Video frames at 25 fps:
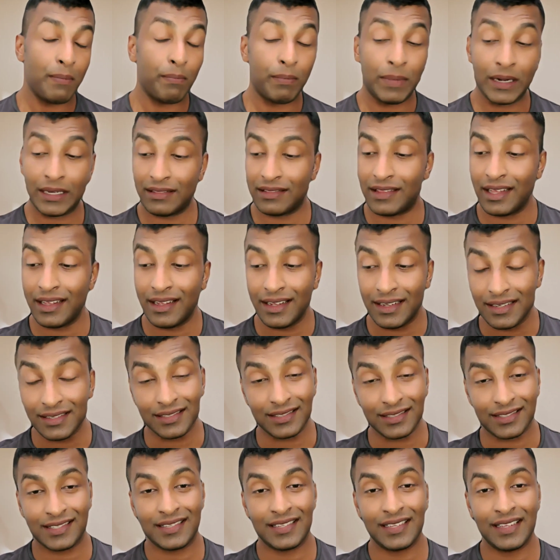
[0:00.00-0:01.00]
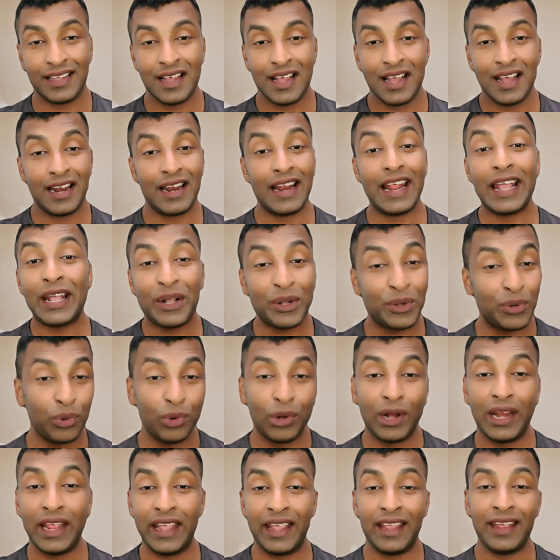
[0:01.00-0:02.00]
but thinkers like
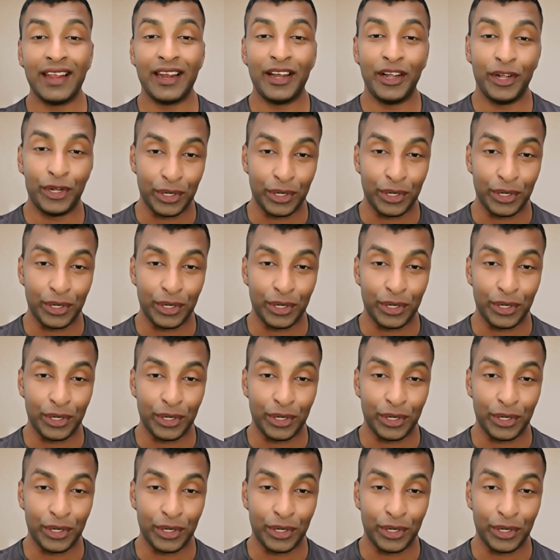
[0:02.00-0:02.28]
Cooley,